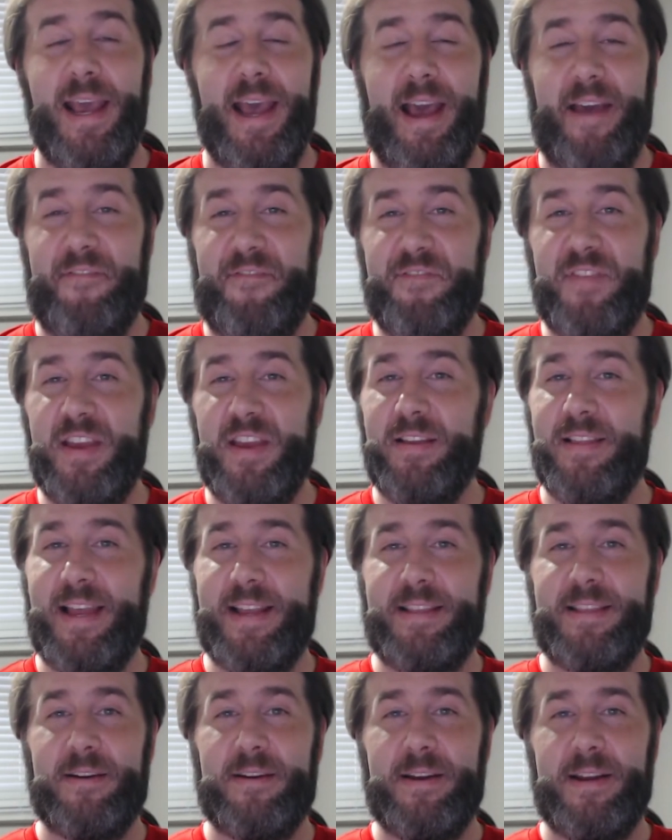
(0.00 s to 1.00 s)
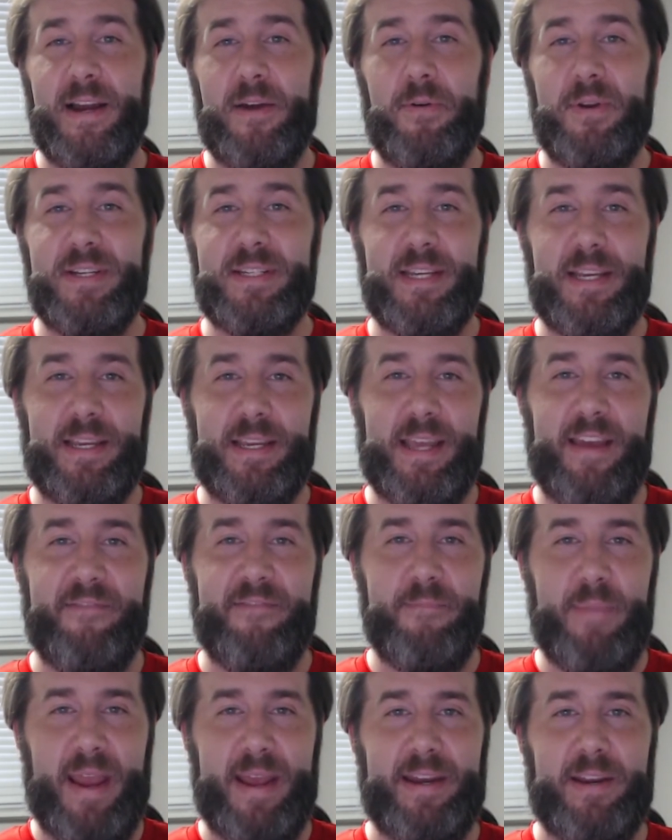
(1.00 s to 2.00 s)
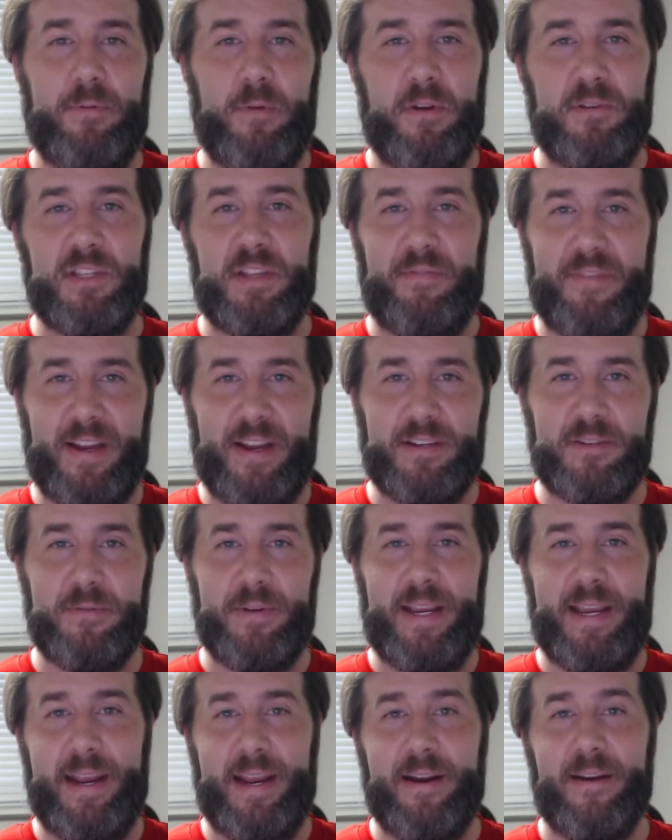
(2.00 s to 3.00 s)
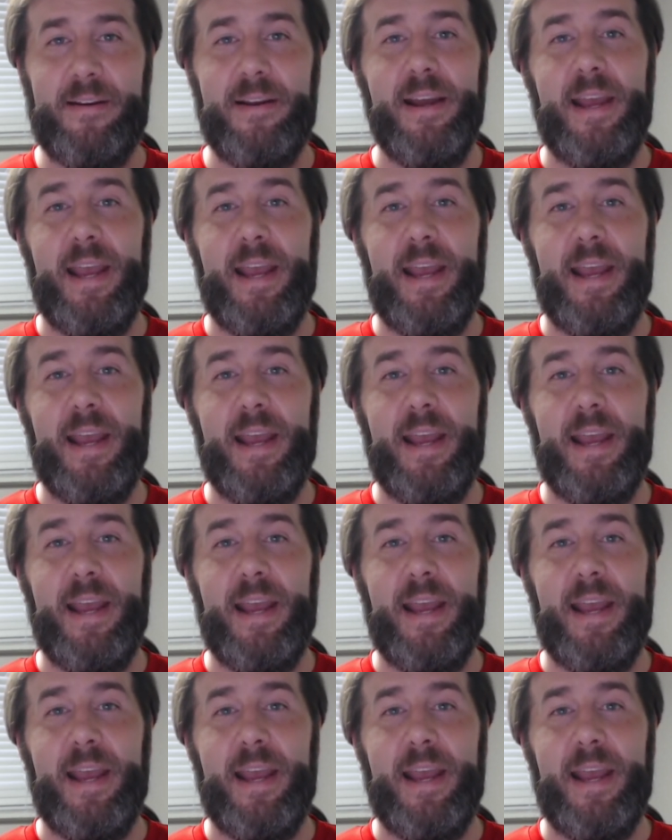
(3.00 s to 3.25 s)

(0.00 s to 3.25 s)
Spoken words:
I feel like they're going to give Mandy Rose the victory here,